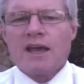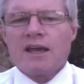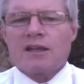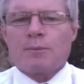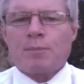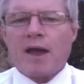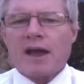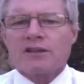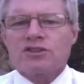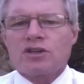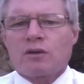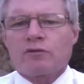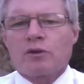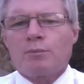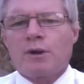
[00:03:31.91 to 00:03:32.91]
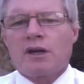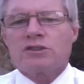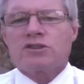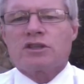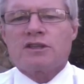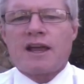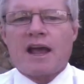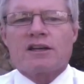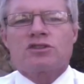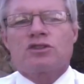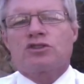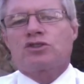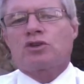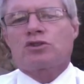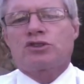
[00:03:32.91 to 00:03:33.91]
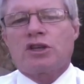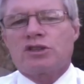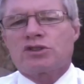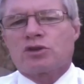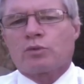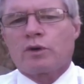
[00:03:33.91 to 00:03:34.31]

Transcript: In the past several months, the National Association